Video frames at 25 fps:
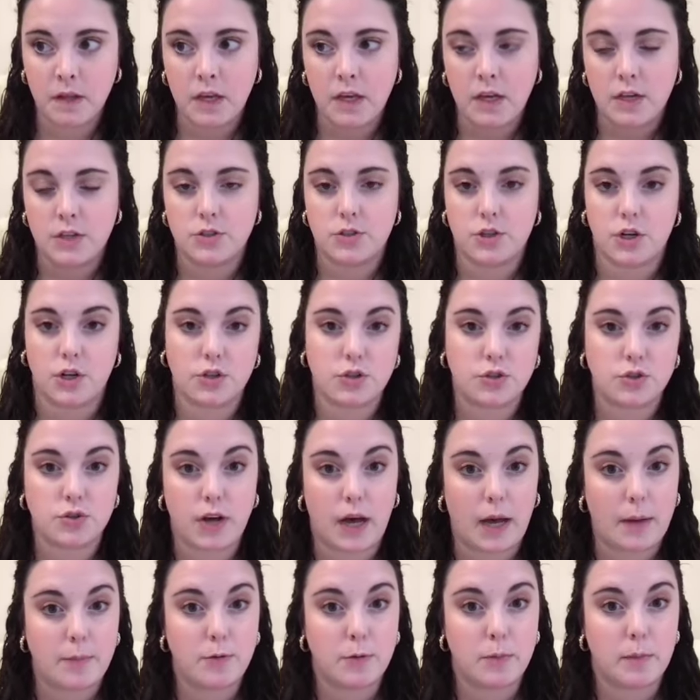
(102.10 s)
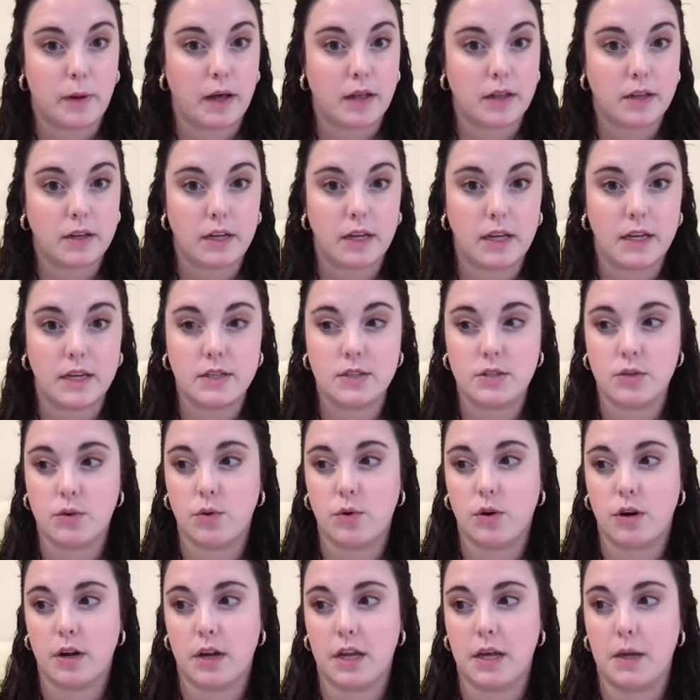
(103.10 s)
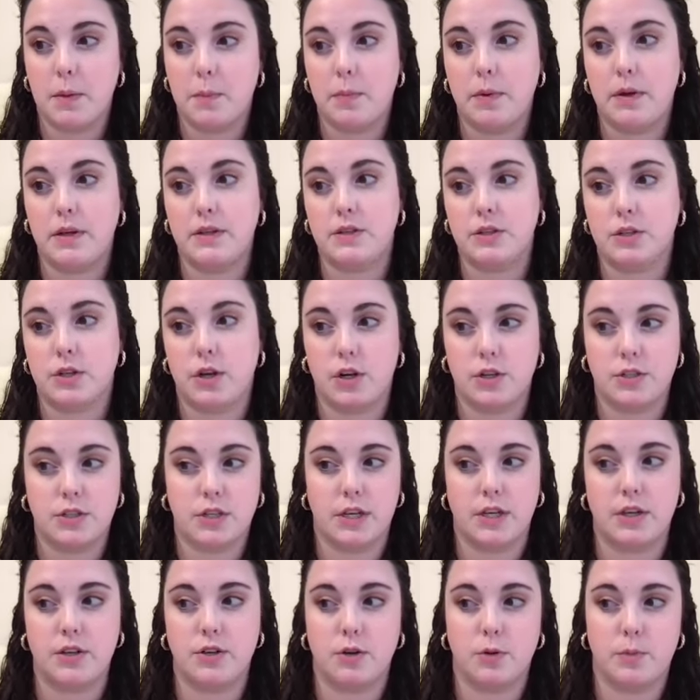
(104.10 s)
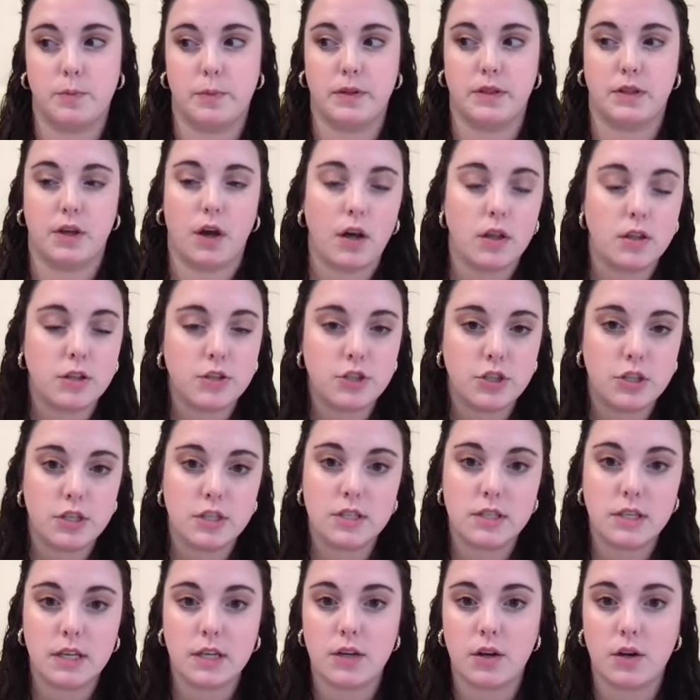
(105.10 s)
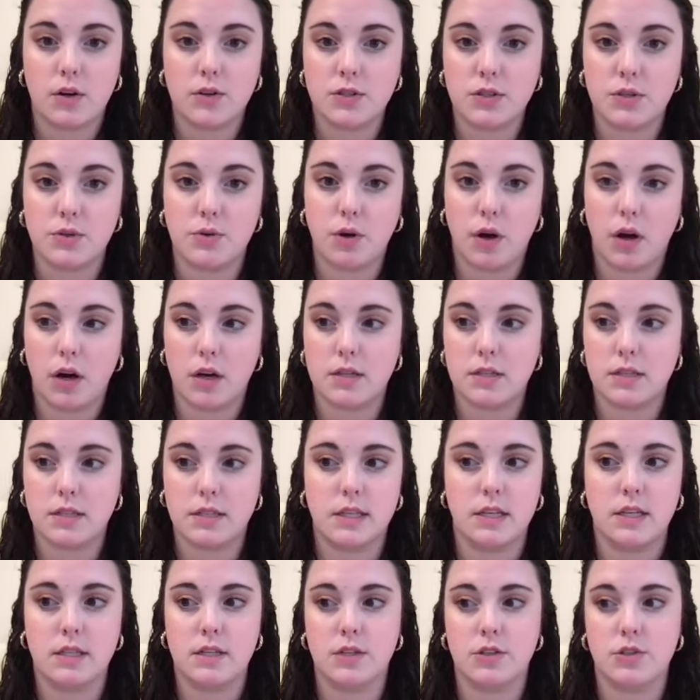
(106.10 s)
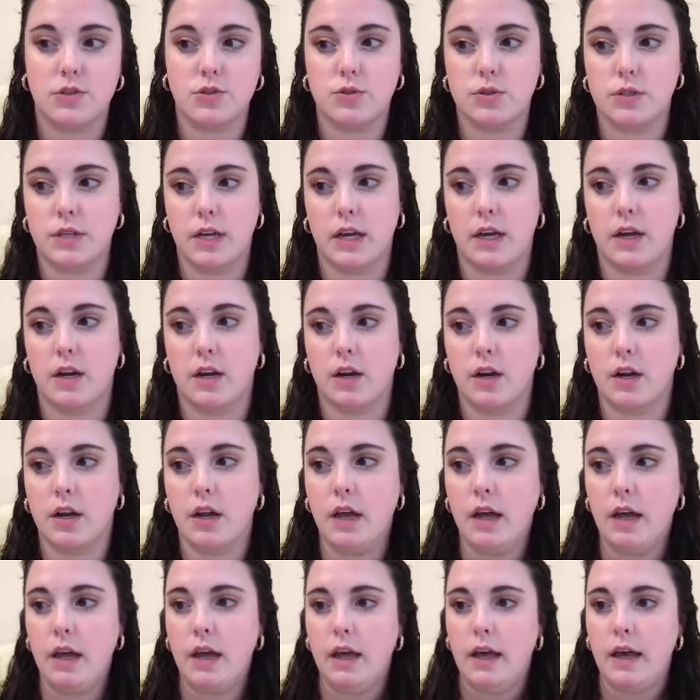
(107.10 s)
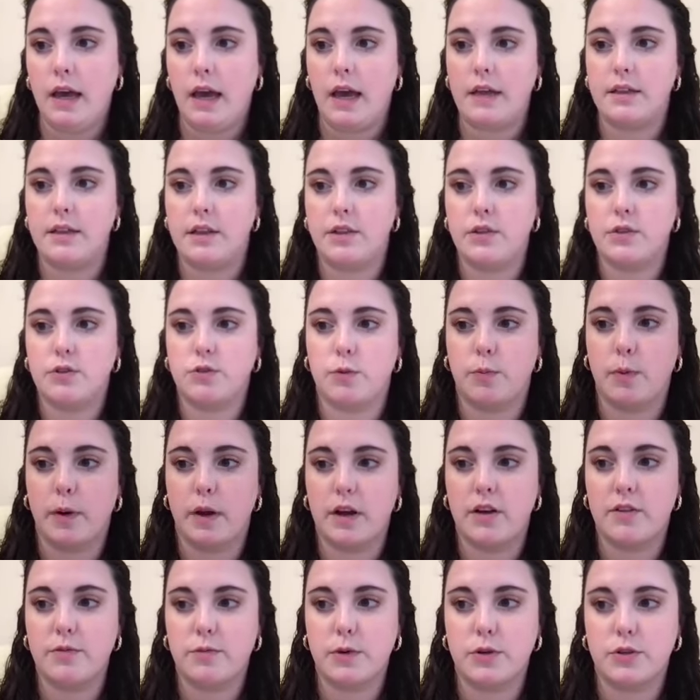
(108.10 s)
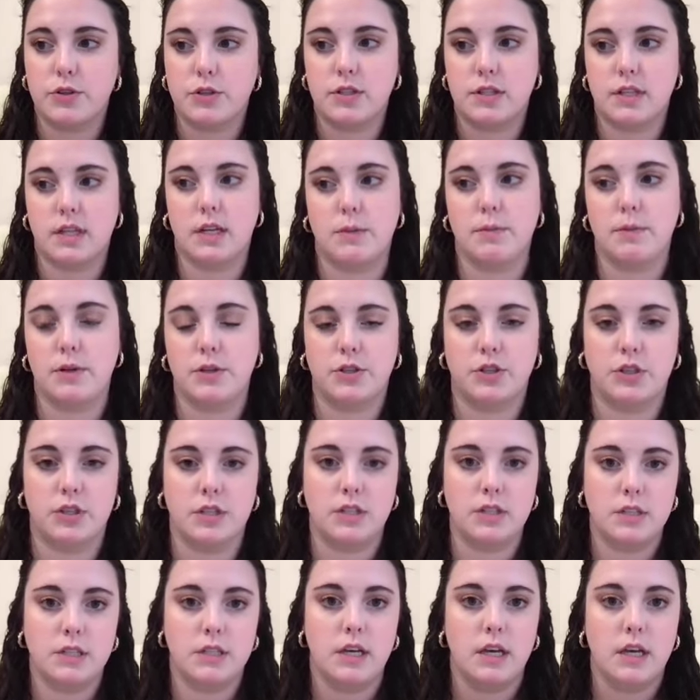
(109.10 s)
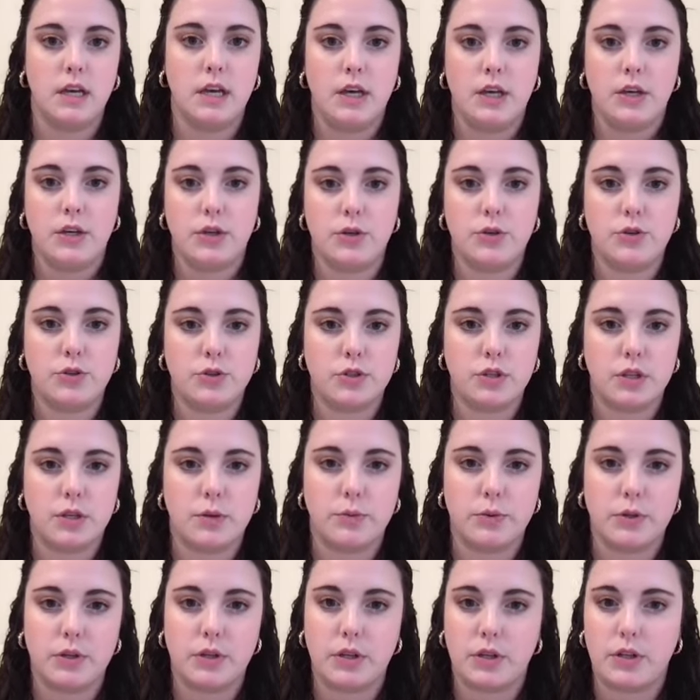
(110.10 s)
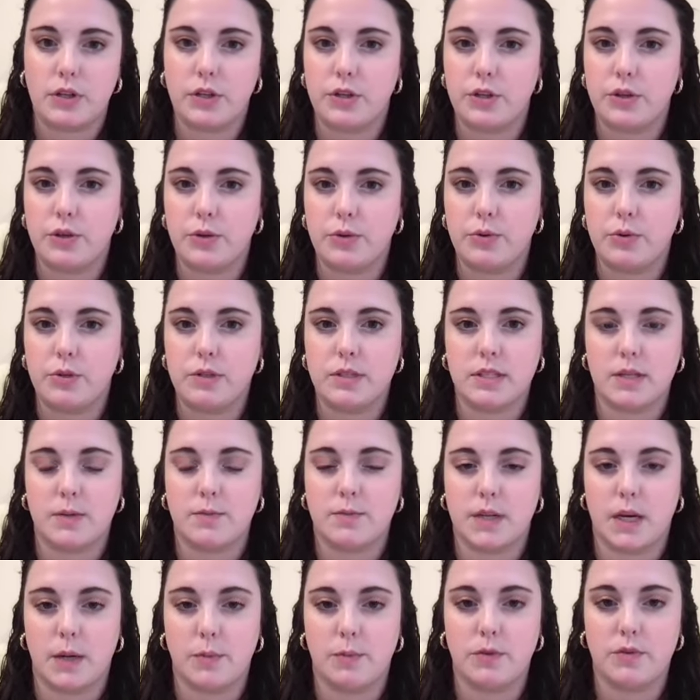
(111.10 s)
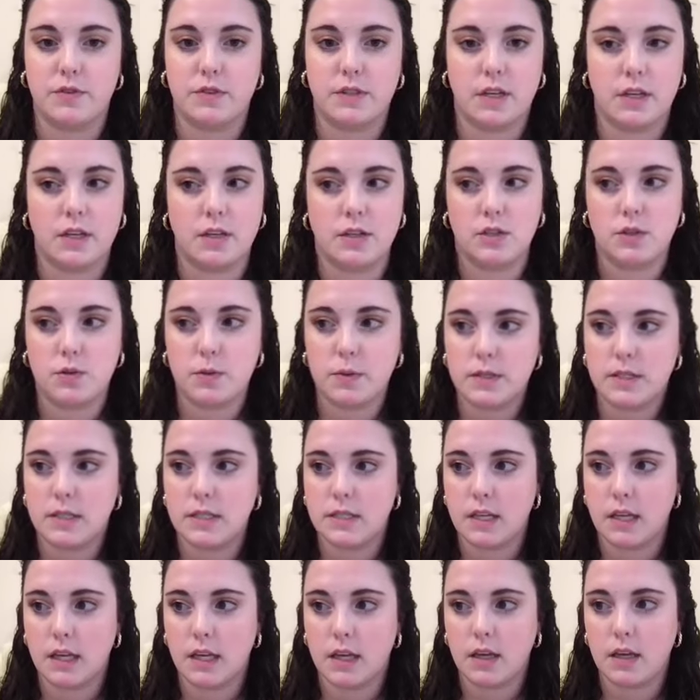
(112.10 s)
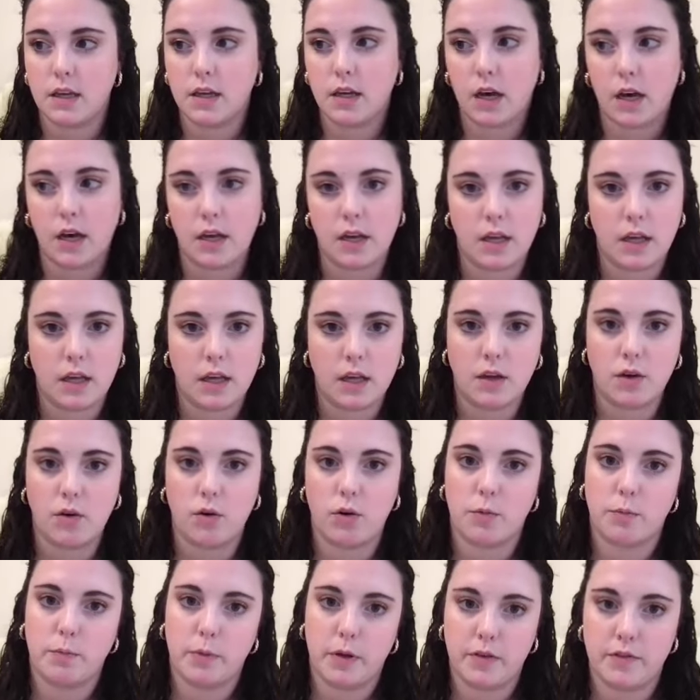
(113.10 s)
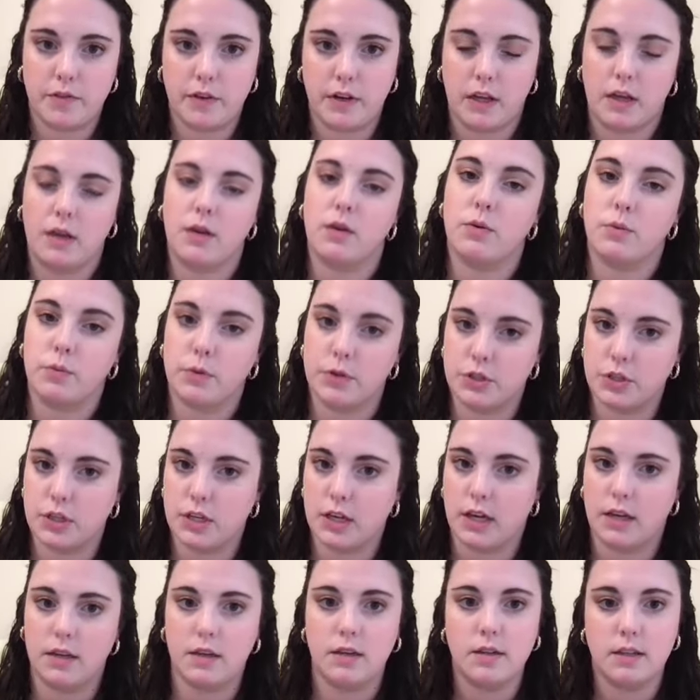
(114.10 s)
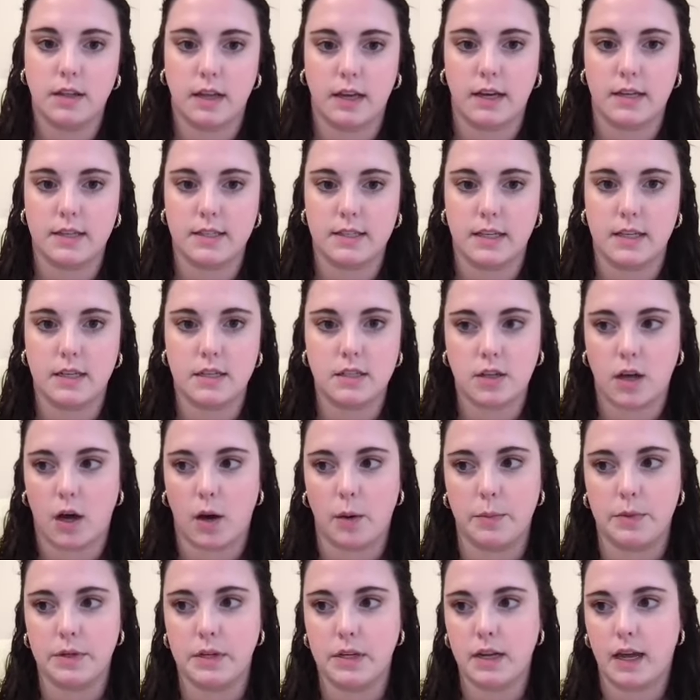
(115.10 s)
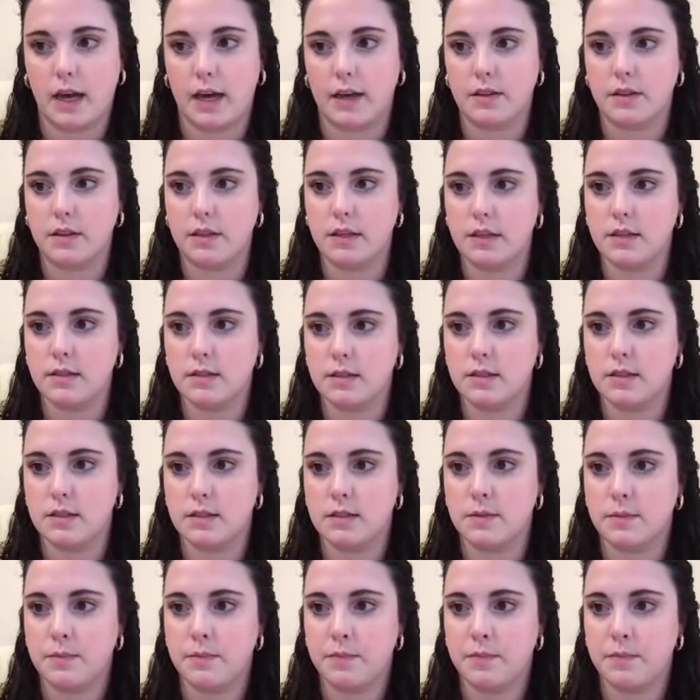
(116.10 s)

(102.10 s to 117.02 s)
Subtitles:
Structural abnormalities or hip interarticular pathologies can also cause the initial tear. And then those repetitive motions that I mentioned usually will include some type of sudden twisting, cutting, or pivoting, which again, like I said, is common in athletes.